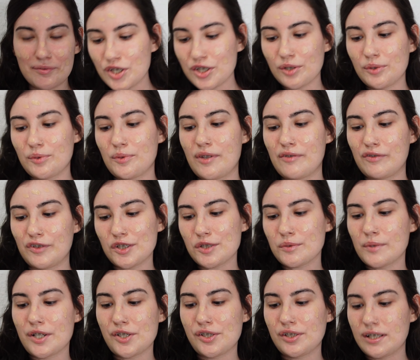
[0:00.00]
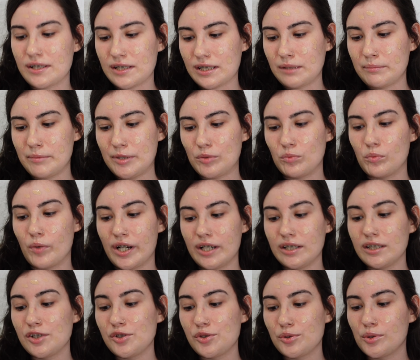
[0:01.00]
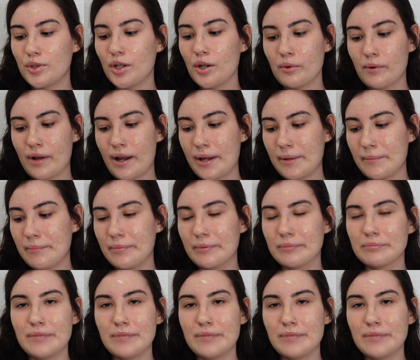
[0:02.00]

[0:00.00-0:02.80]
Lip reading: So the first question is going to be, where did you grow up?